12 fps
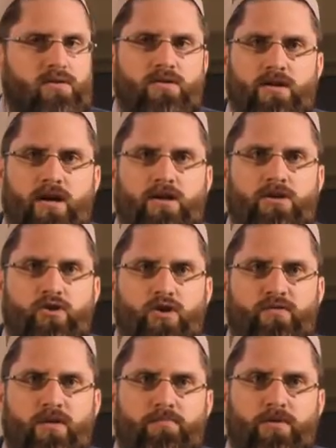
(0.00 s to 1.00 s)
Okay, you could
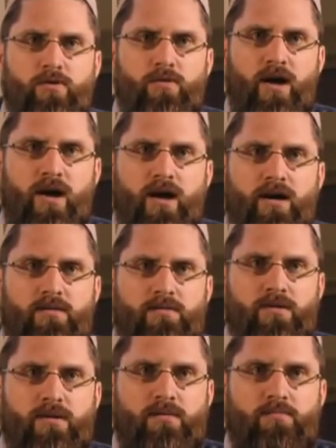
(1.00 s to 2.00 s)
have had blue
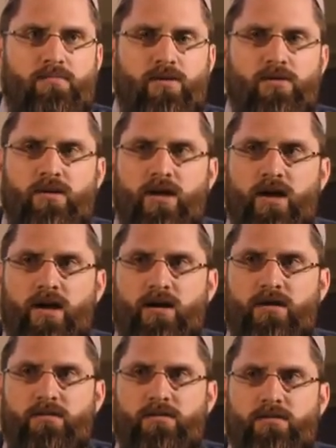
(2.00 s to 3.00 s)
hair, blue
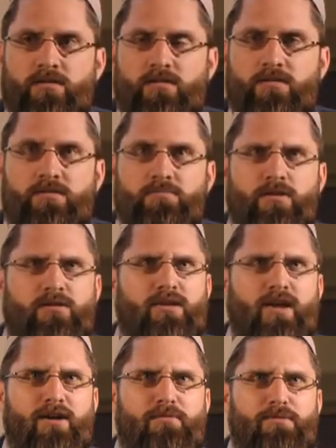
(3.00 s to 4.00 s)
hair. You
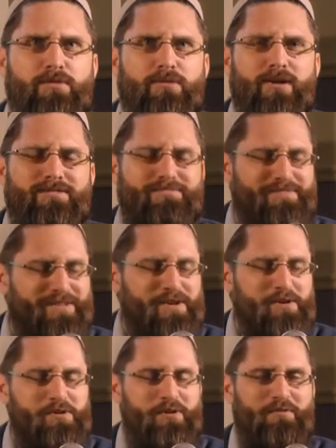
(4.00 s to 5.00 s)

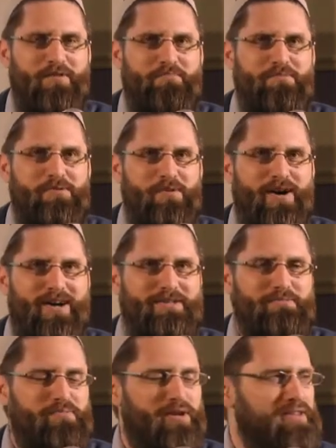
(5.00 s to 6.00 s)
could have had blue
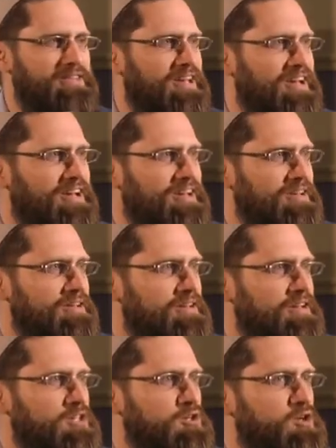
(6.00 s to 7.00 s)
eyes, blonde hair.
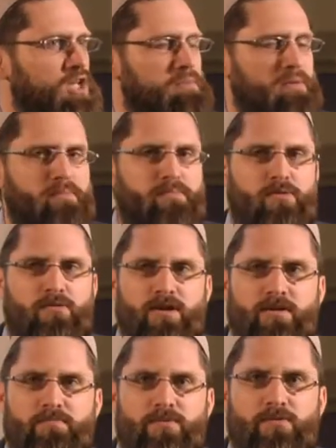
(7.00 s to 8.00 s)
You could have been
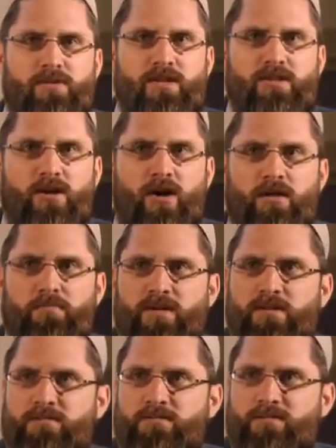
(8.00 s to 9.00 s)
born in
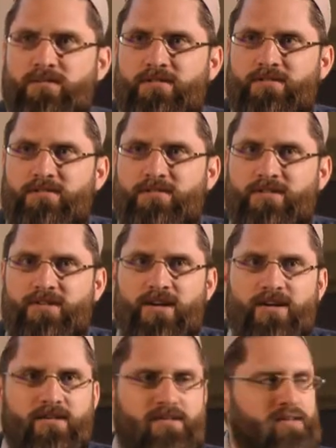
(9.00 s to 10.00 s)
Derby,
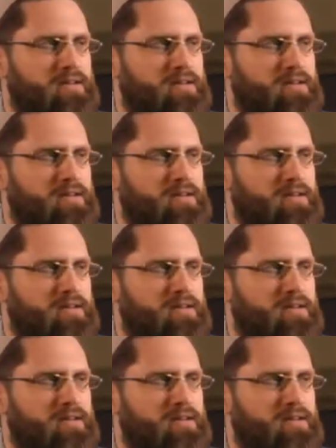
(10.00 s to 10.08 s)
okay,